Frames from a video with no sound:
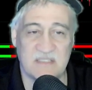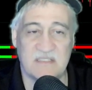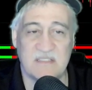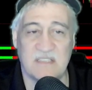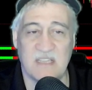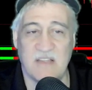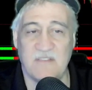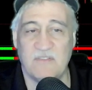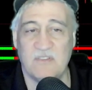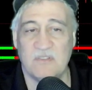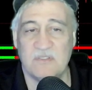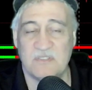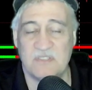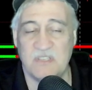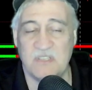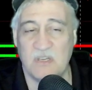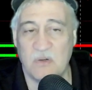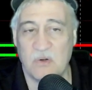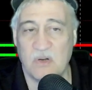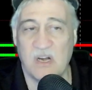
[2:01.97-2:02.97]
levels,
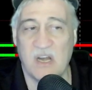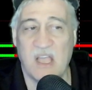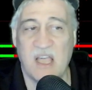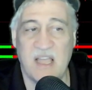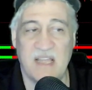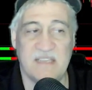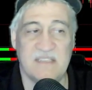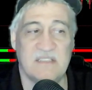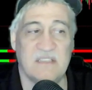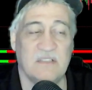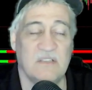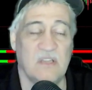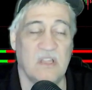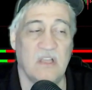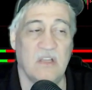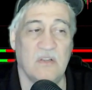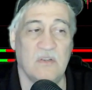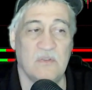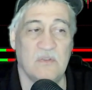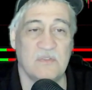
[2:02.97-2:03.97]
our highs and
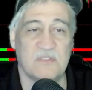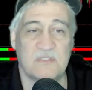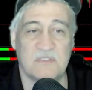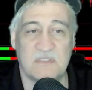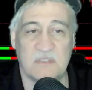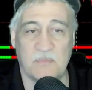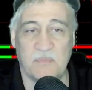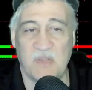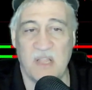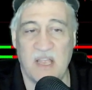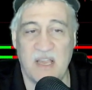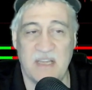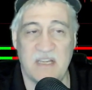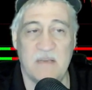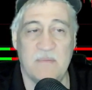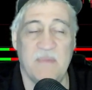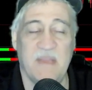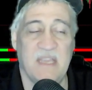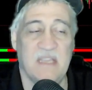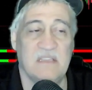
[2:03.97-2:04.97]
lows, supply and
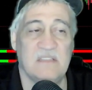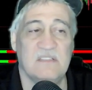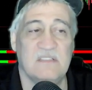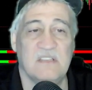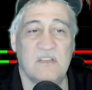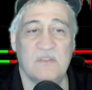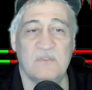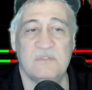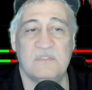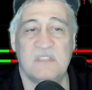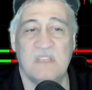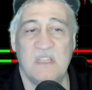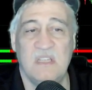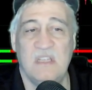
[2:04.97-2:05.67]
demand zones.